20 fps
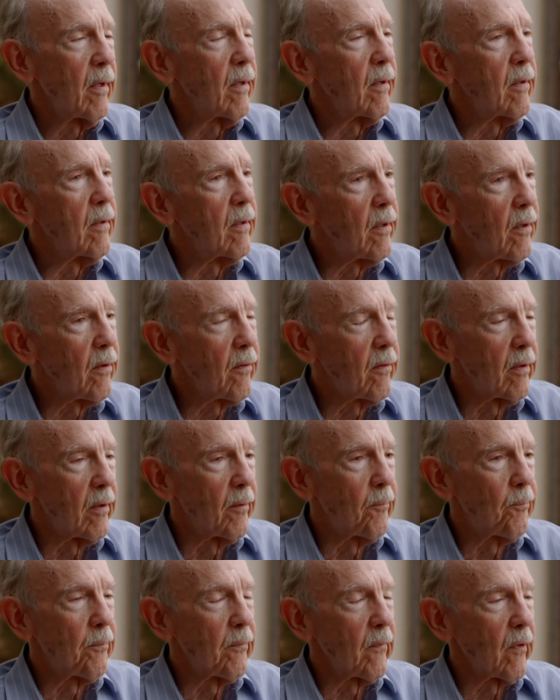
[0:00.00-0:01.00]
You know,
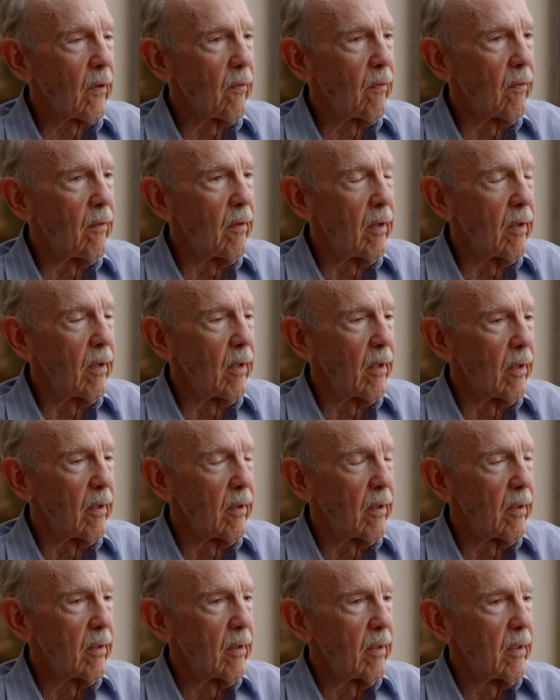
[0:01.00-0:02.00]
the
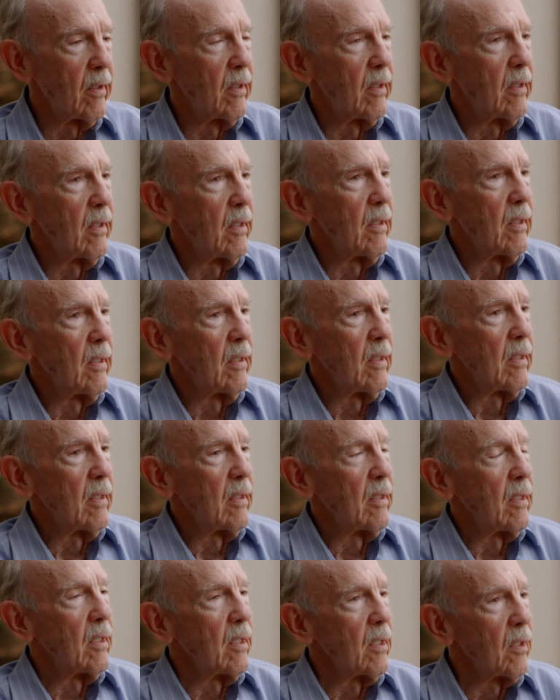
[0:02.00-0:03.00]

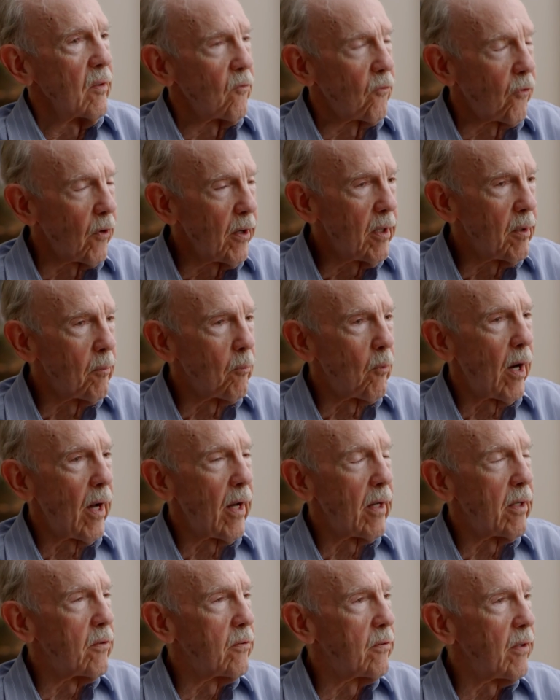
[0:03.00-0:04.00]
Freedom
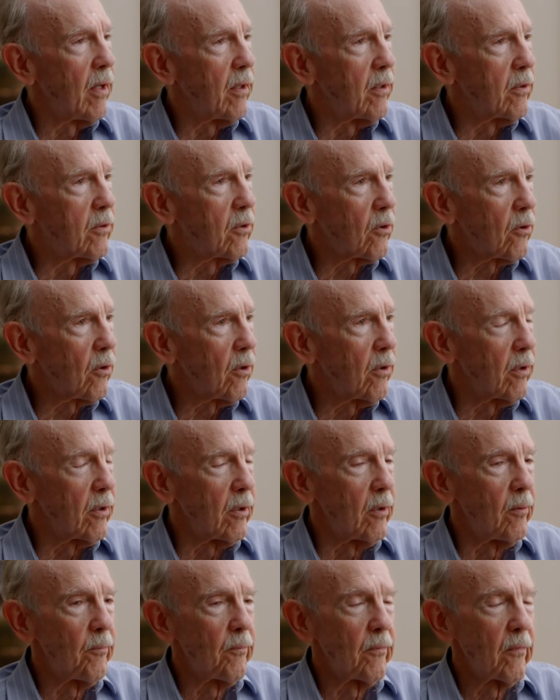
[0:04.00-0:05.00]
Riders
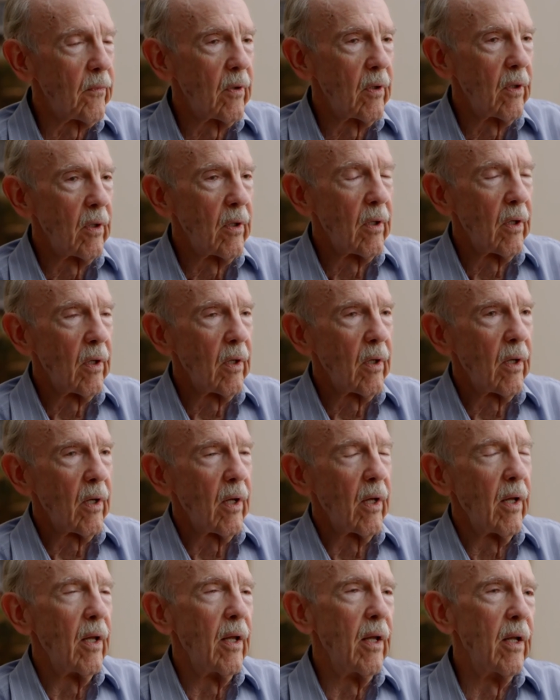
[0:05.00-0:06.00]
editorial,
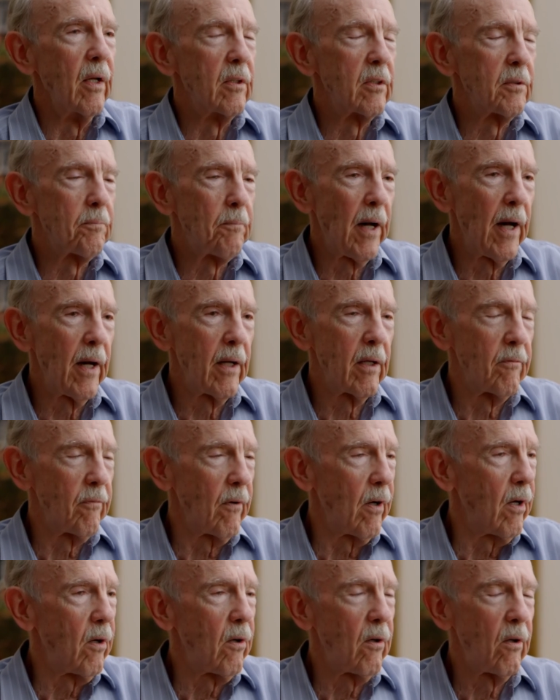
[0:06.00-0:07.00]
in spite
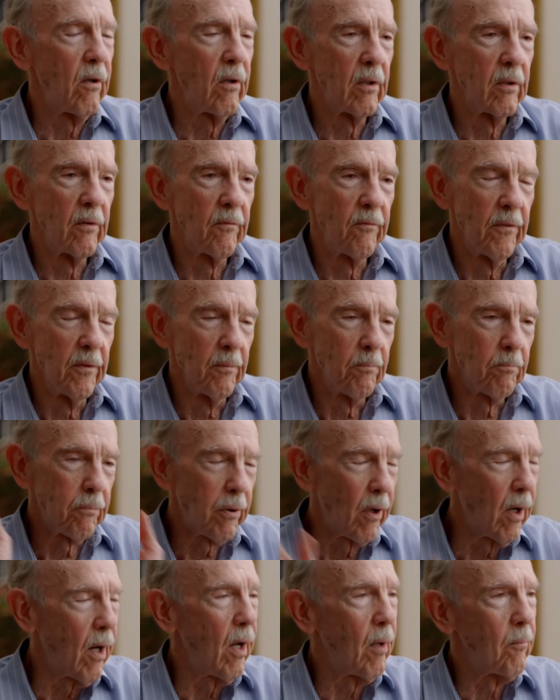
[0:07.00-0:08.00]
of all of the
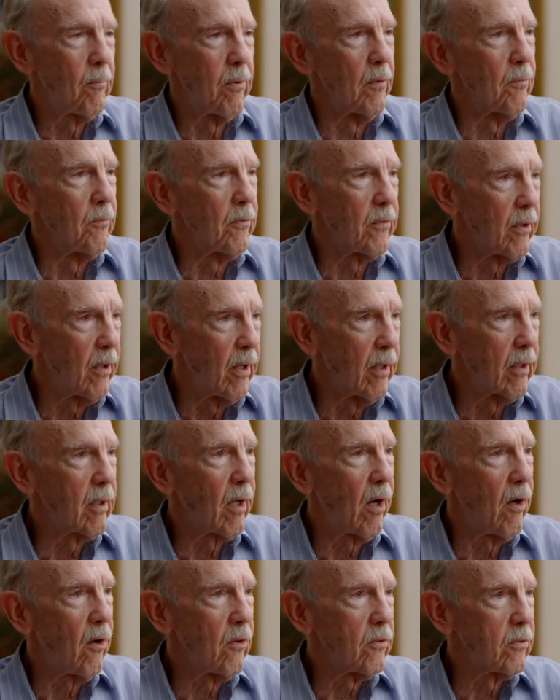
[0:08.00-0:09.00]
problems that it
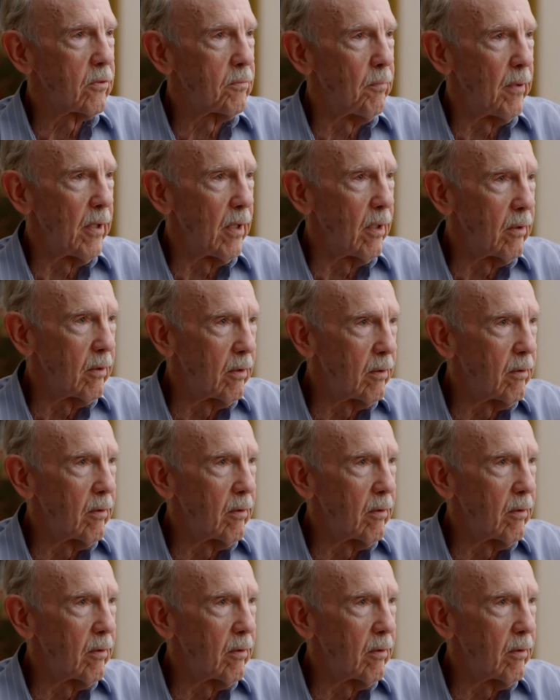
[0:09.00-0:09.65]
caused me,